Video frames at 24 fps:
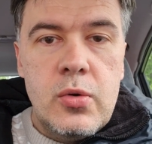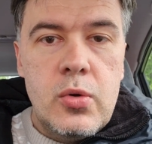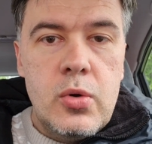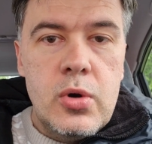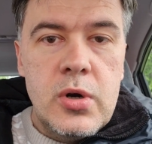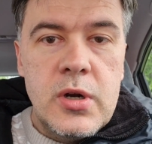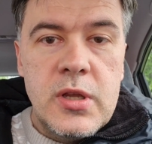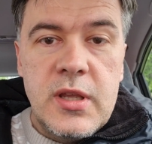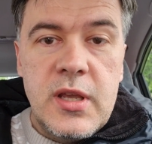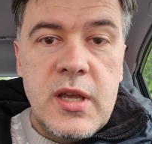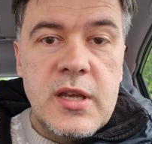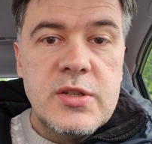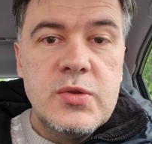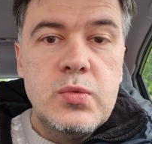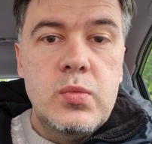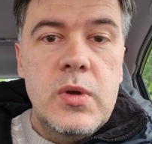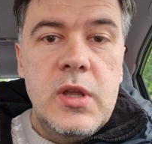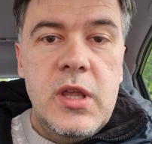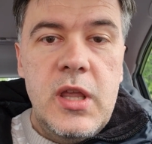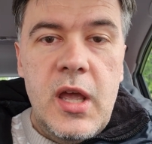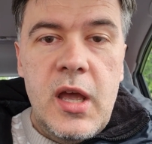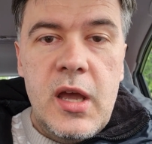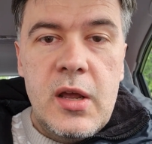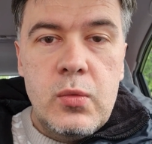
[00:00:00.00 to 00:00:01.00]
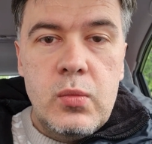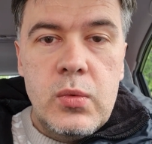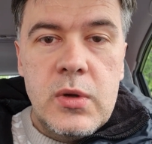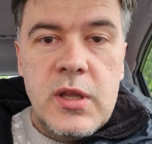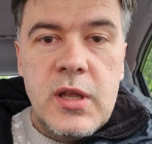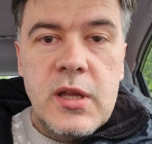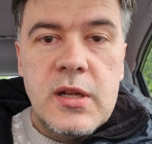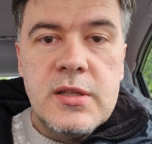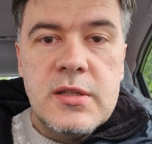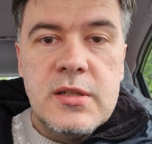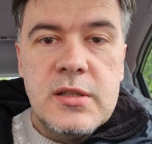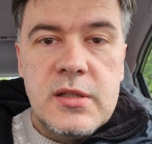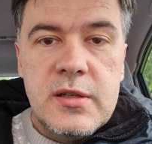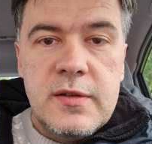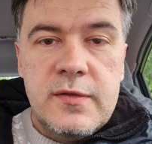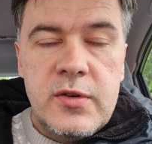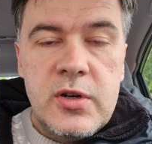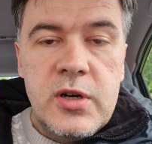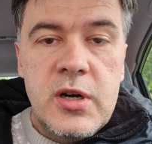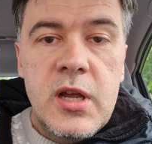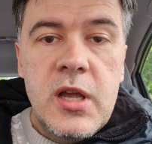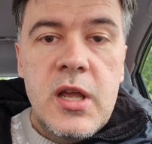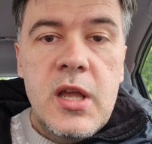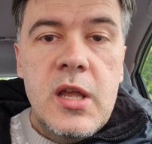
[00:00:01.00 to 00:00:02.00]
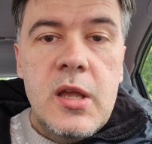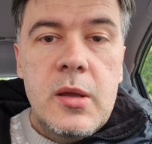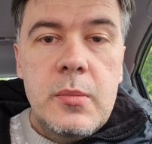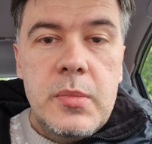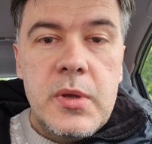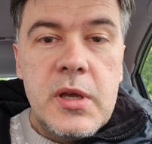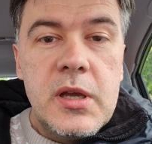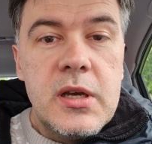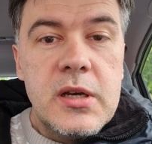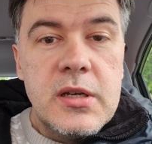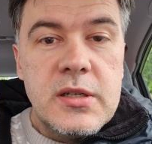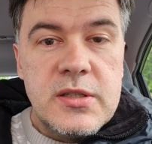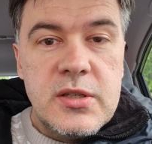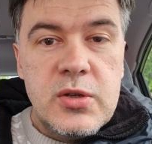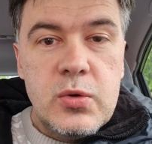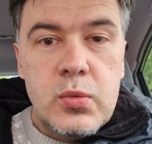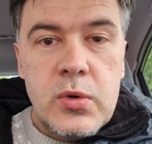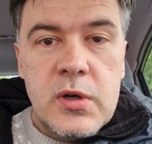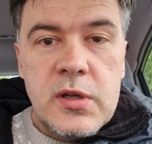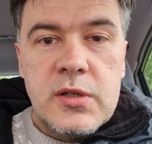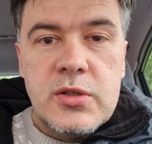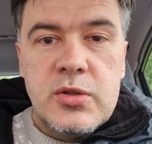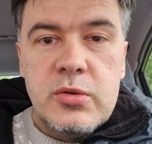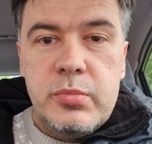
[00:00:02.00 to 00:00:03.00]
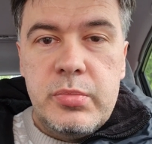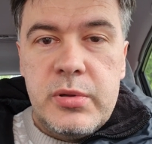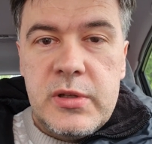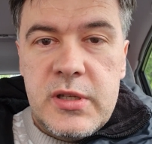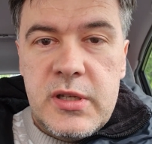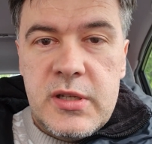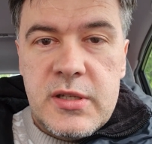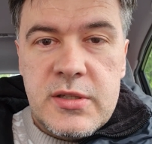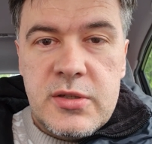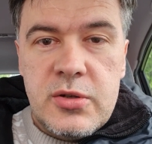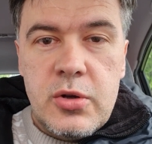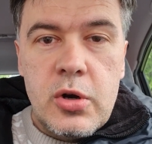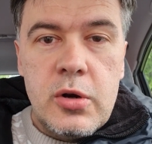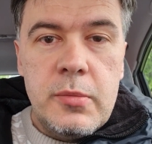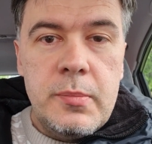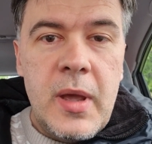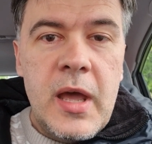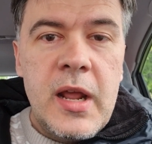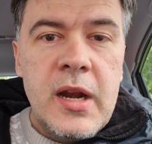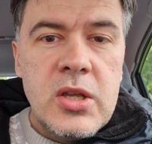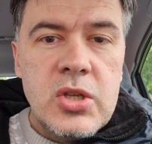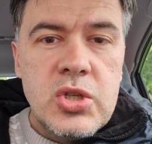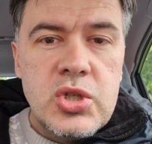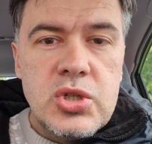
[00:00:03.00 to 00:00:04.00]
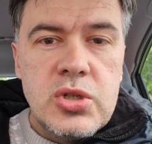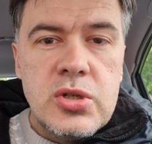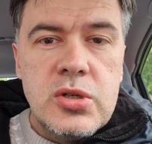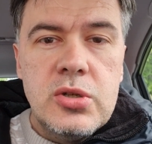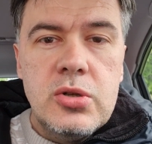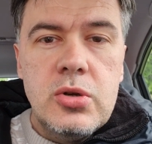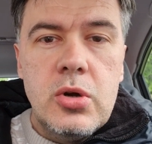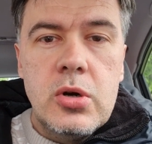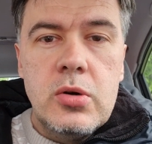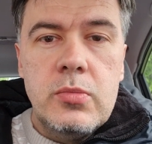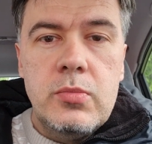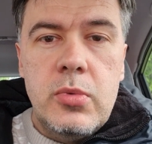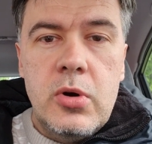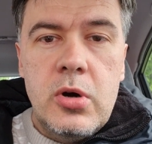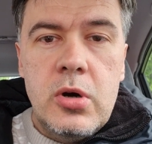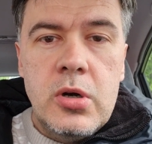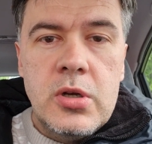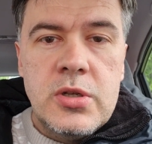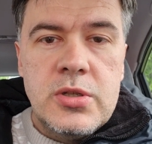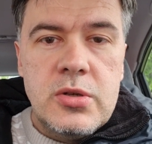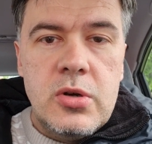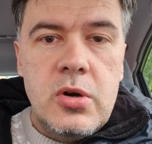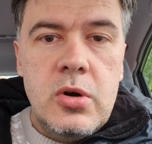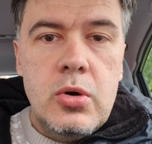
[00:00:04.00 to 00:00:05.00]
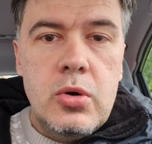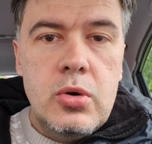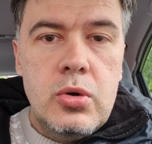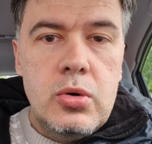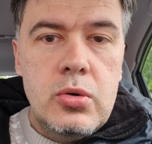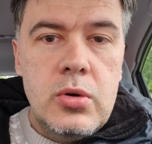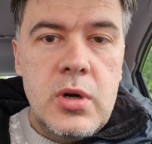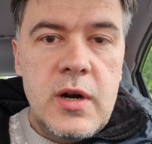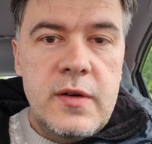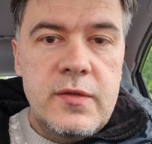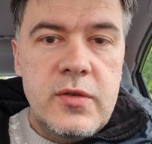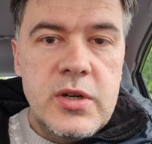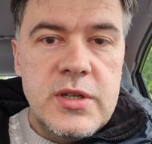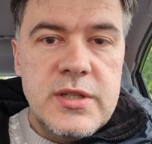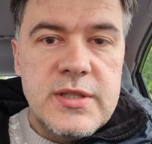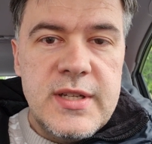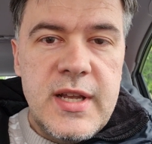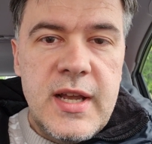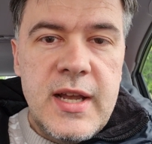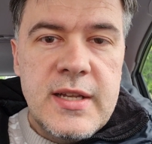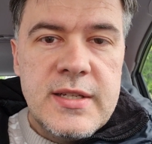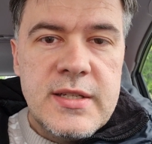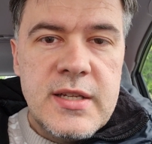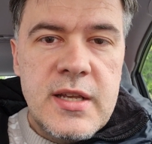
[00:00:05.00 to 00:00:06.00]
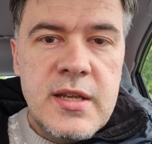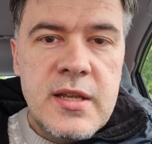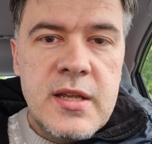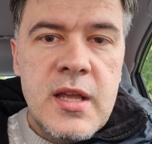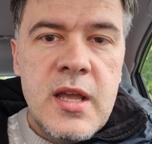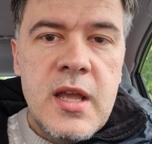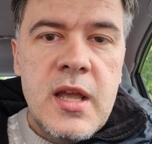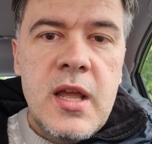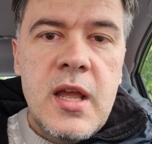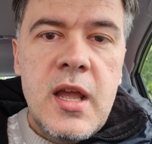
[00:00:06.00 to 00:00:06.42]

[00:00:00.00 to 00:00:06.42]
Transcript: or yes, we can, we can deliver because you want to please your manager, your boss, or whoever is asking,